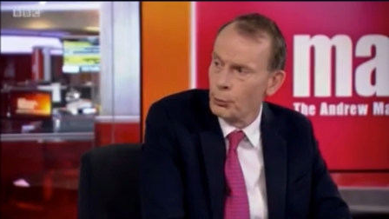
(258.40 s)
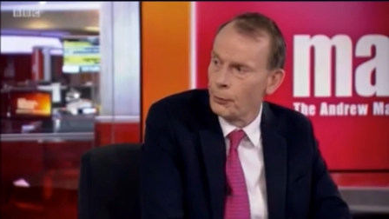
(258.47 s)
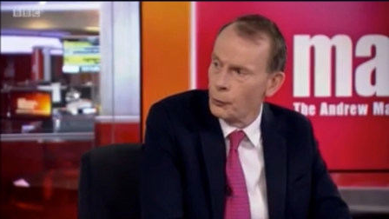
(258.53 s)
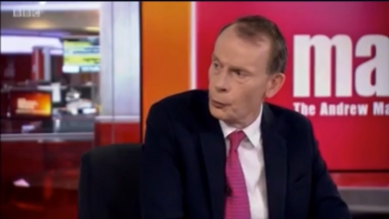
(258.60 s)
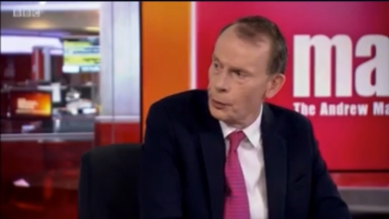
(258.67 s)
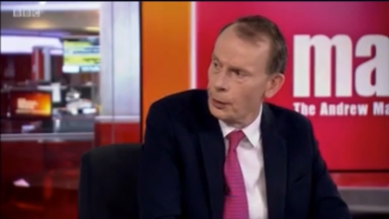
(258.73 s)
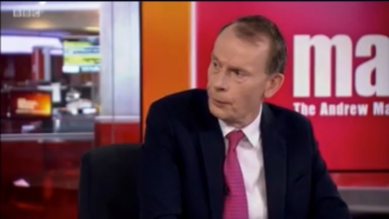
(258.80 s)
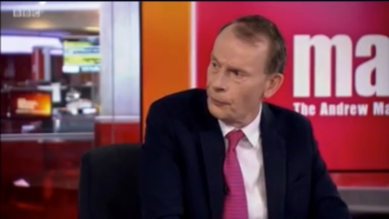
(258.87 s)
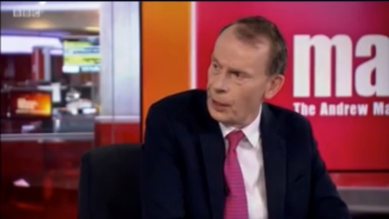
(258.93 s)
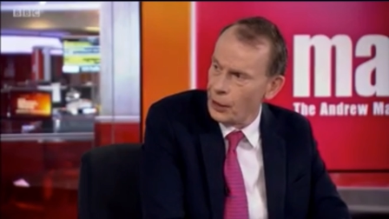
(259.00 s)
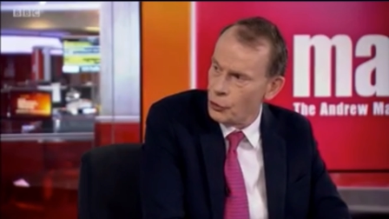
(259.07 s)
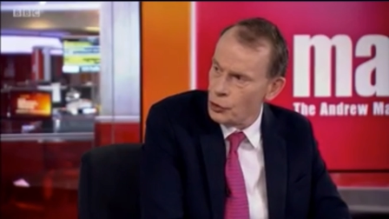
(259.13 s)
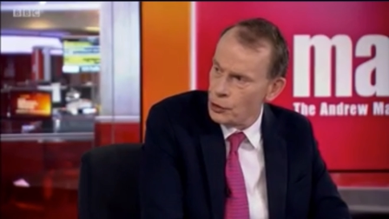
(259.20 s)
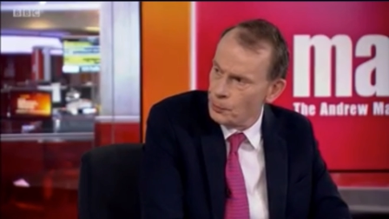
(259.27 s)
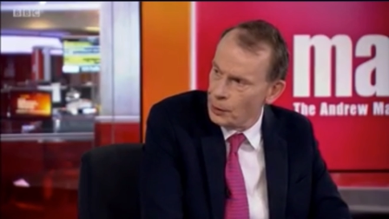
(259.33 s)
number of new
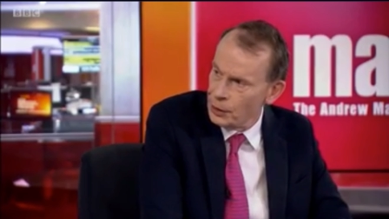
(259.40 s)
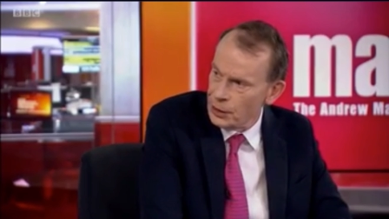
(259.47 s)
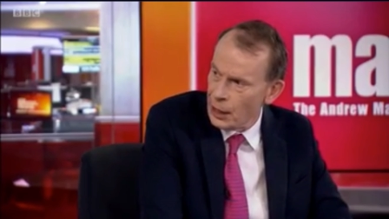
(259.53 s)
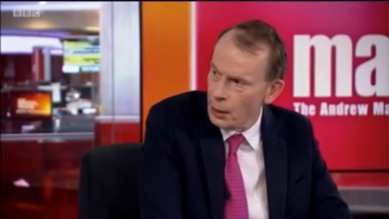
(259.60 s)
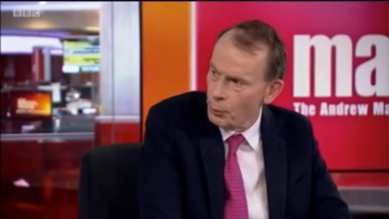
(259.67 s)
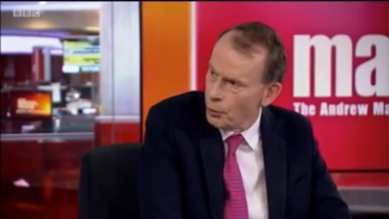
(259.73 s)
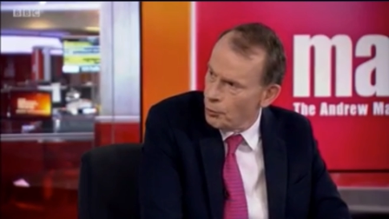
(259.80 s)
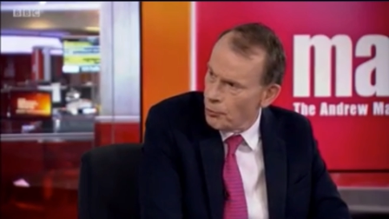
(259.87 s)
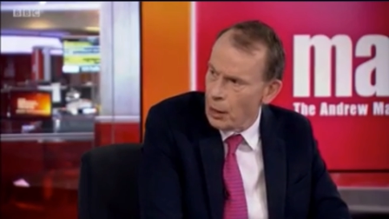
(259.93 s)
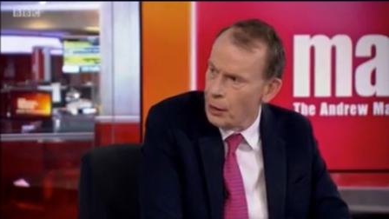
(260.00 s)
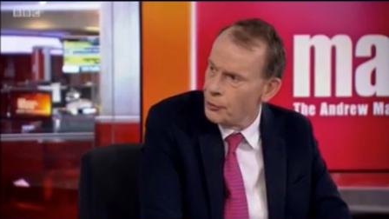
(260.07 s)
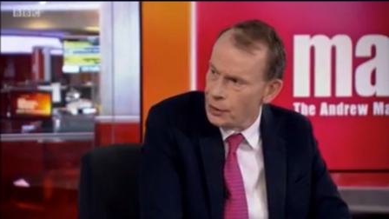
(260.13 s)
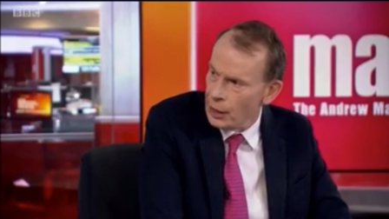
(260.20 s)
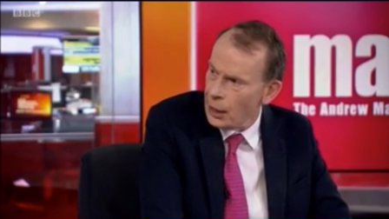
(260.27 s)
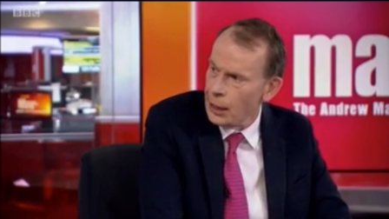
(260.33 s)
infections per day were
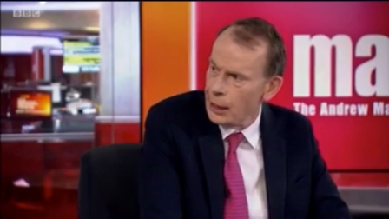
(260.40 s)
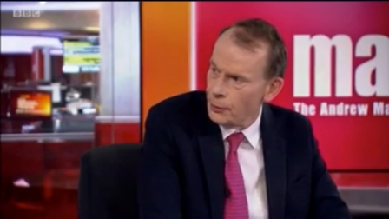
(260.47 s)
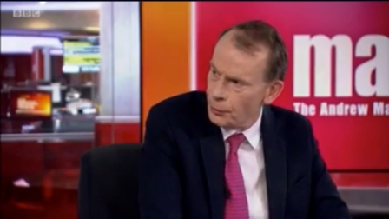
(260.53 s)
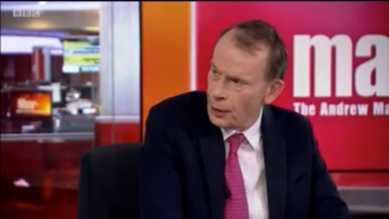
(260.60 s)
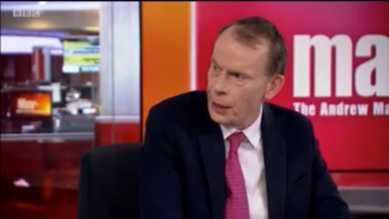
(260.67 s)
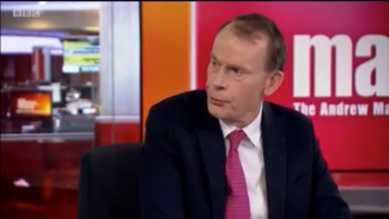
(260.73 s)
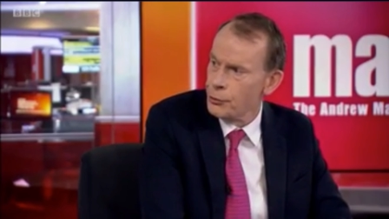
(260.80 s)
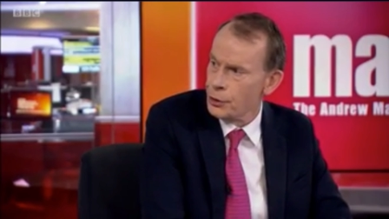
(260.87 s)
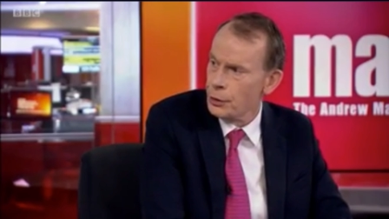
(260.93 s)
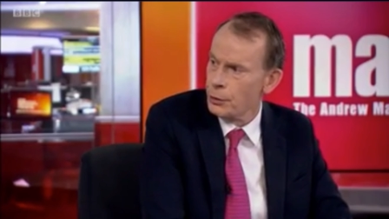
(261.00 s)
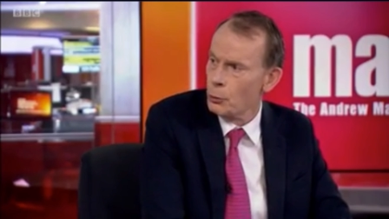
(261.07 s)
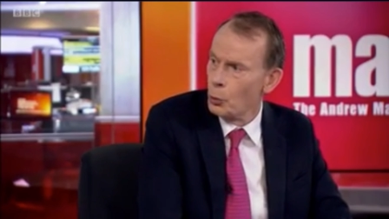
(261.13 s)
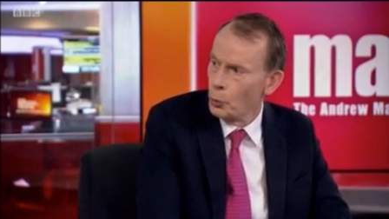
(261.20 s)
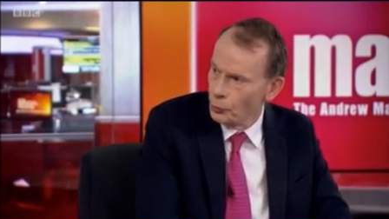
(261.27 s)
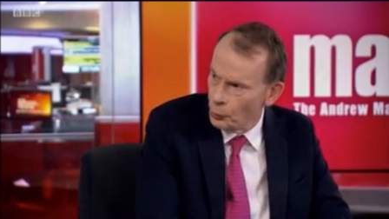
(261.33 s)
around
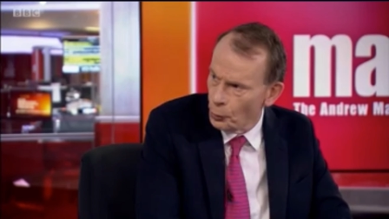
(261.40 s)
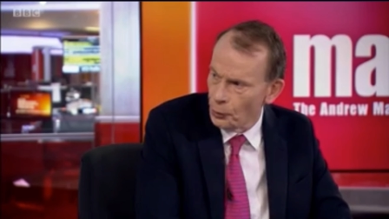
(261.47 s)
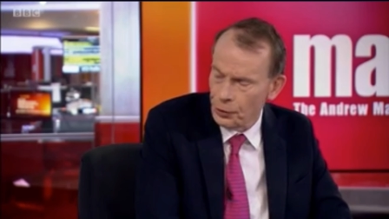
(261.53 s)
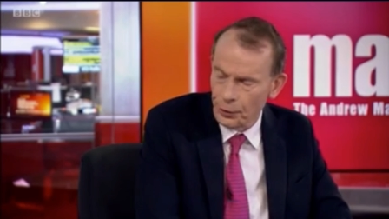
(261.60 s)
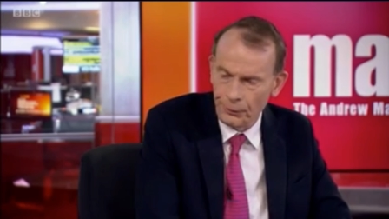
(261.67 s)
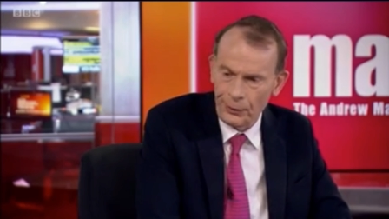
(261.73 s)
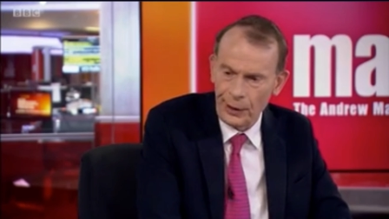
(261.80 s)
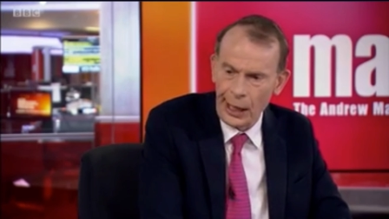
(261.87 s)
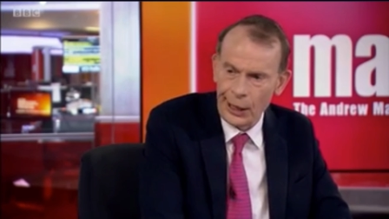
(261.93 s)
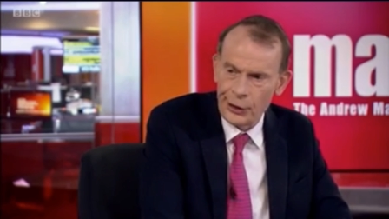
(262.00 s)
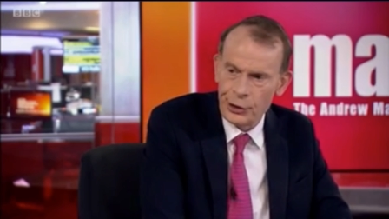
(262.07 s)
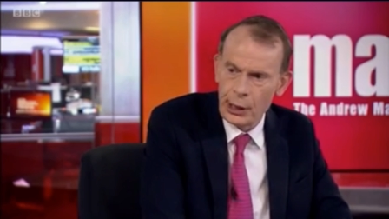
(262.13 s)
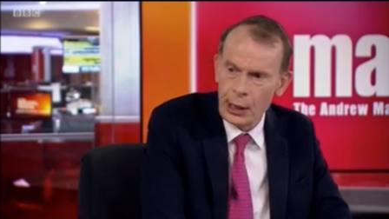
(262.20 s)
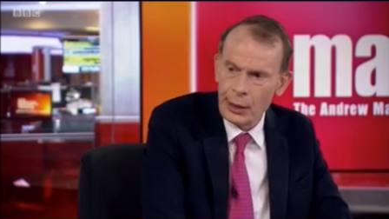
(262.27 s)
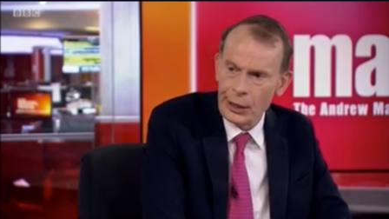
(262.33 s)
8,000 or north of
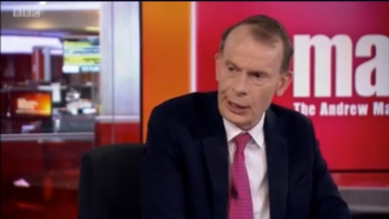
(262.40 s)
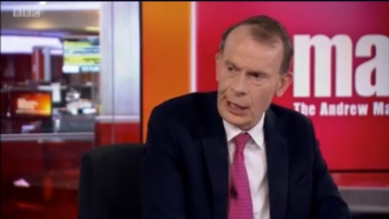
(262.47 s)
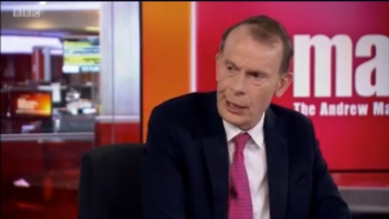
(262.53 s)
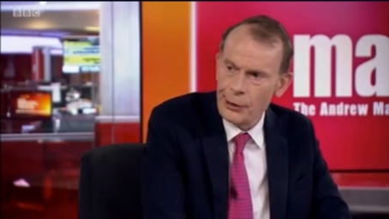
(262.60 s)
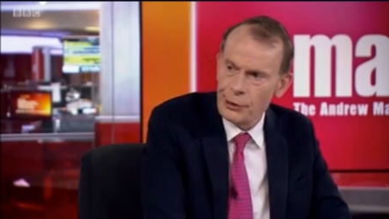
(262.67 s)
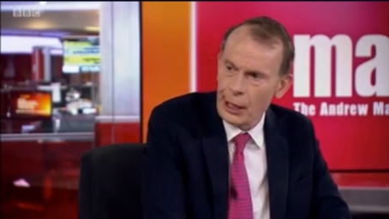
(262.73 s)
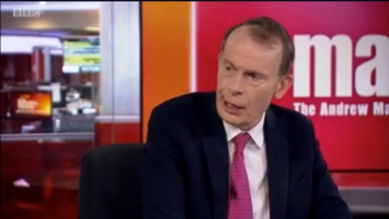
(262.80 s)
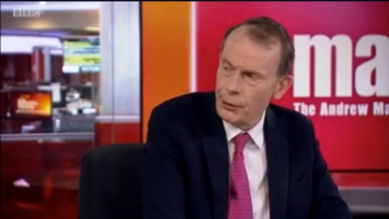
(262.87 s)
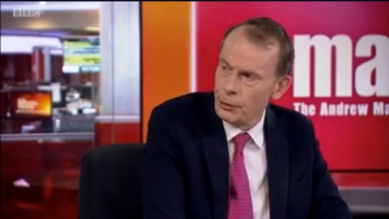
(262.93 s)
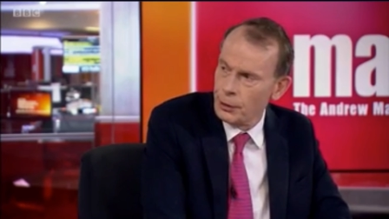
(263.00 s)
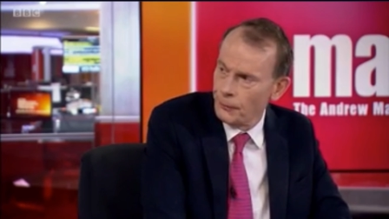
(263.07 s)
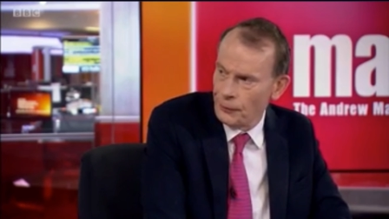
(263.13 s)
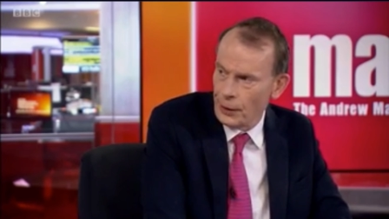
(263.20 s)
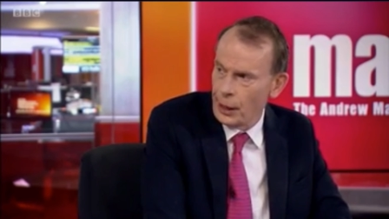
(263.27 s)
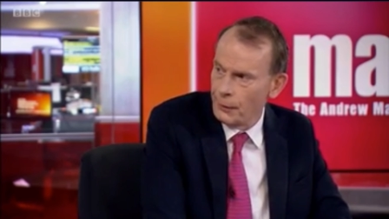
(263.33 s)
that. They're now down
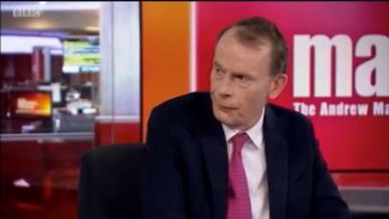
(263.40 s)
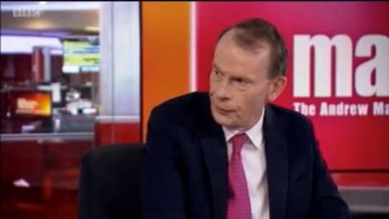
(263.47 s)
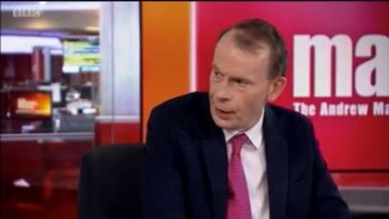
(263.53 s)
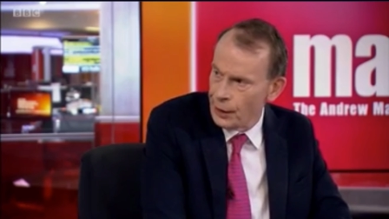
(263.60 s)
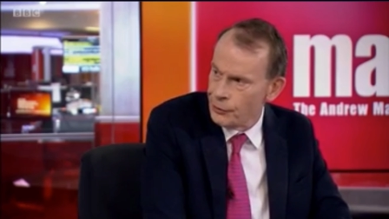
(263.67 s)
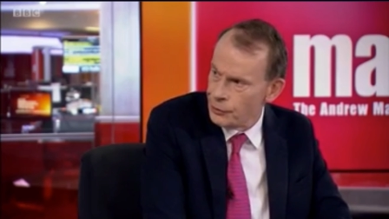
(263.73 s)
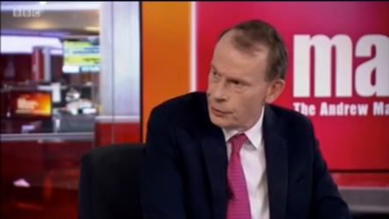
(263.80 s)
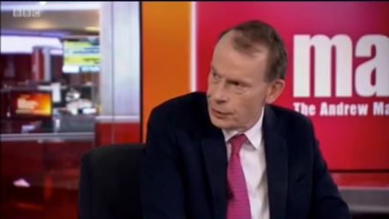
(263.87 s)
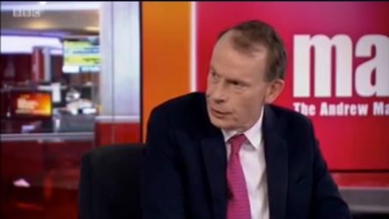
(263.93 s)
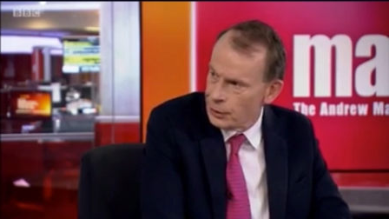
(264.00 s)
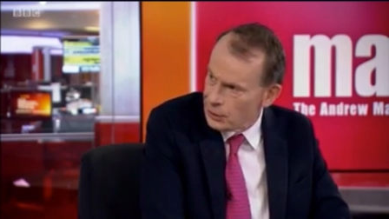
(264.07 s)
to 5,000